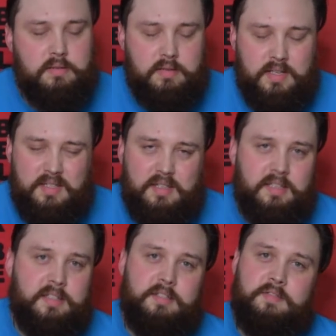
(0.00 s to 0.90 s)

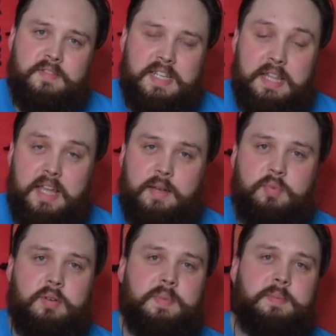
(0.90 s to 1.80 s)
It's not really their
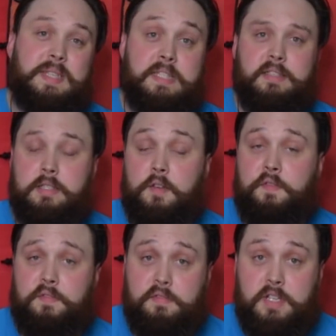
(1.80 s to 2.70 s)
problem. It's a
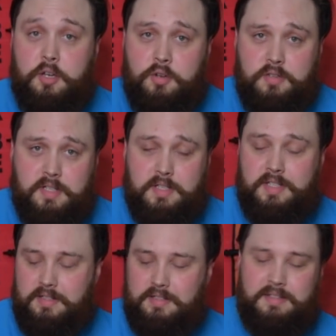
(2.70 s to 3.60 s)
free hood.
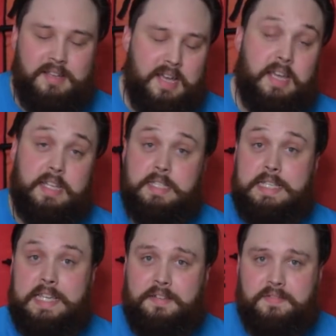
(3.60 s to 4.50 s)
It's a
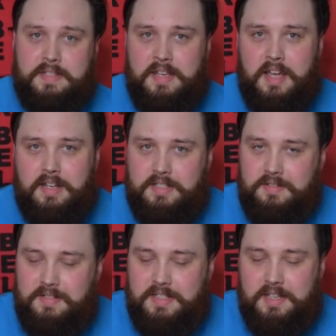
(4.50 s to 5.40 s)
gift.
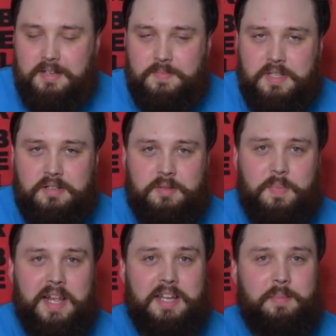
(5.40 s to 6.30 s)
Don't
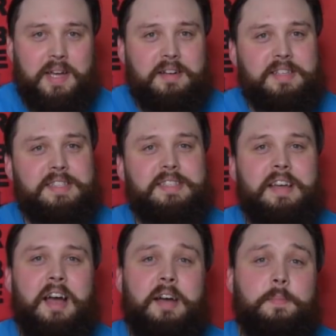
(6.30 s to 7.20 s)
complain about it.
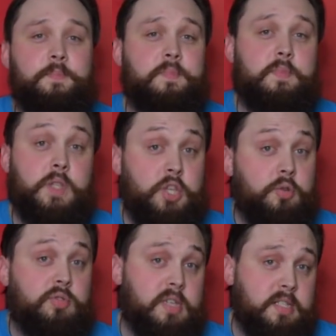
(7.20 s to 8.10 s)
New
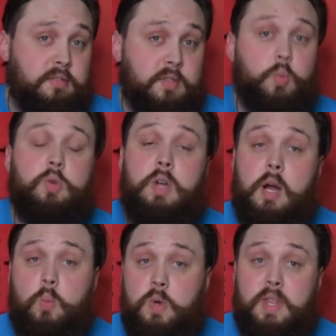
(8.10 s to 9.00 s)
dry suits will
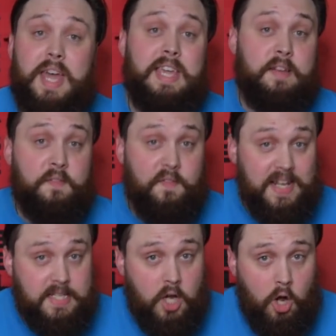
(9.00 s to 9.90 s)
come with a
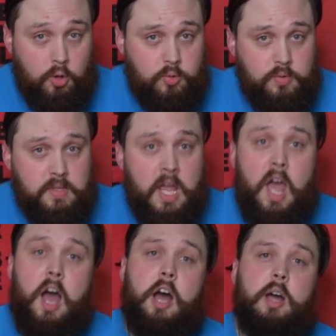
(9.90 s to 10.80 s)
inflator hose,
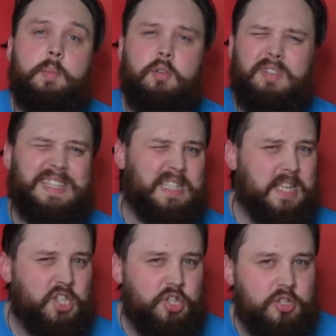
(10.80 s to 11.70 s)
or at least they
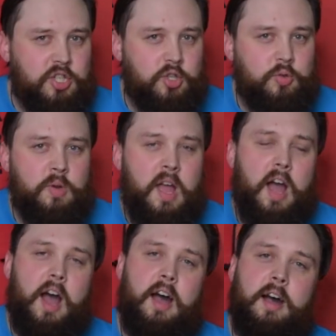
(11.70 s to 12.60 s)
should do.
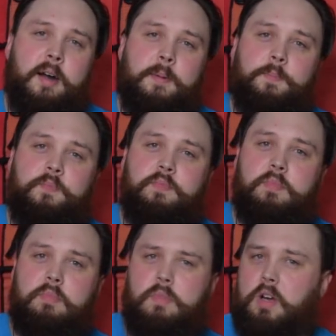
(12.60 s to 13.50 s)

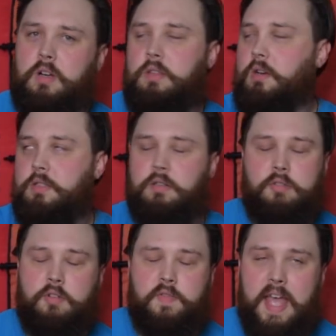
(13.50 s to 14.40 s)
I don't
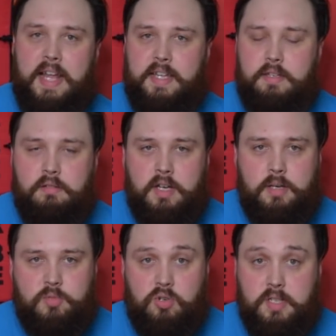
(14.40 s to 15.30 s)
know of any
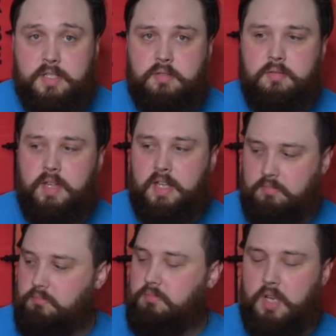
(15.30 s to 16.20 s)
dry suit that
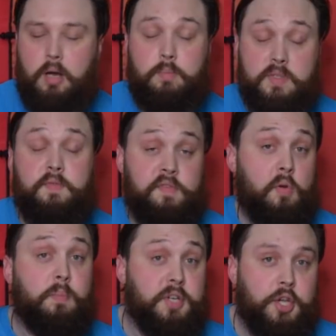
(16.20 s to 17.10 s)
comes
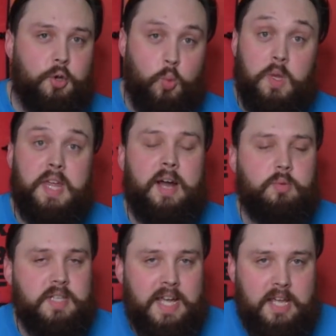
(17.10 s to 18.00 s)
from new
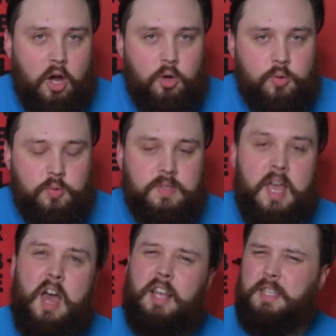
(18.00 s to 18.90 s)
without a hose.
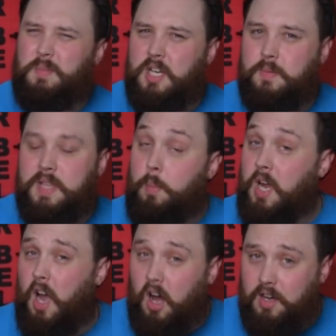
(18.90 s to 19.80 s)
Sometimes they might
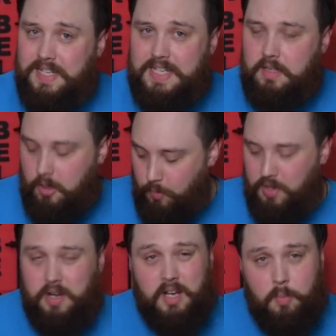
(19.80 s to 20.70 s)
hide it, they'll
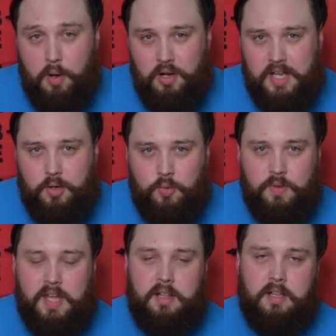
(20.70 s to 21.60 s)
put it in a pocket, or
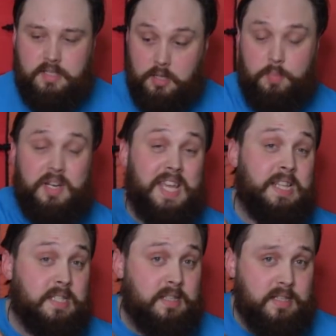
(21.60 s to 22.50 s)
they'll sort of put it
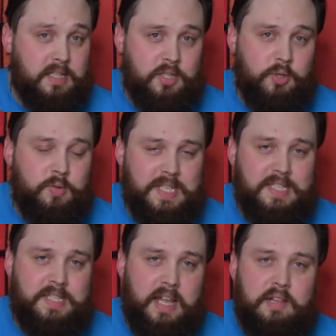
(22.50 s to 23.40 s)
inside the suit
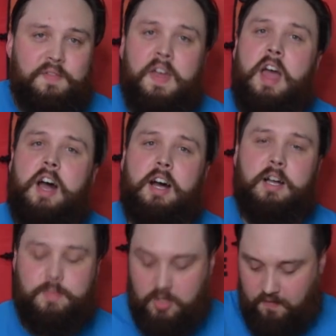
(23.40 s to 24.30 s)
itself,
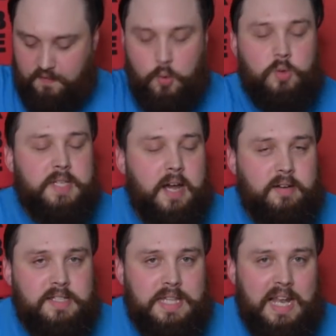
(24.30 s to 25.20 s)
so it falls down
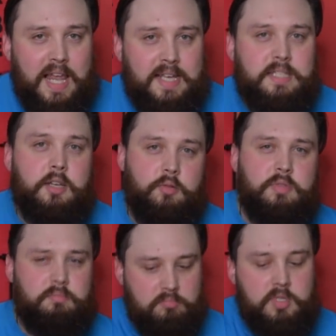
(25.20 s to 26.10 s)
into the leg. So
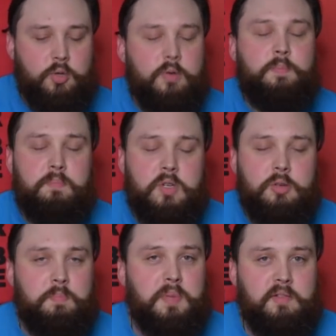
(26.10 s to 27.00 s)
do a
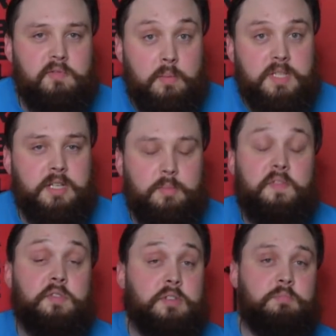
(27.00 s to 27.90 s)
good bit of rummaging
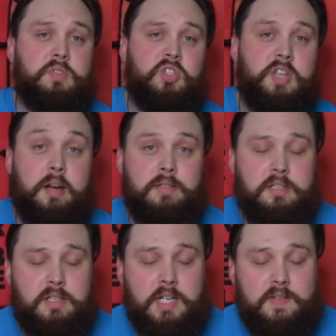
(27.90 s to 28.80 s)
before you shout at
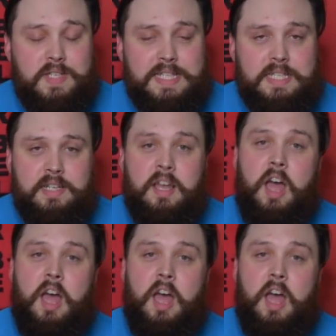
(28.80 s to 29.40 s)
your dive centre,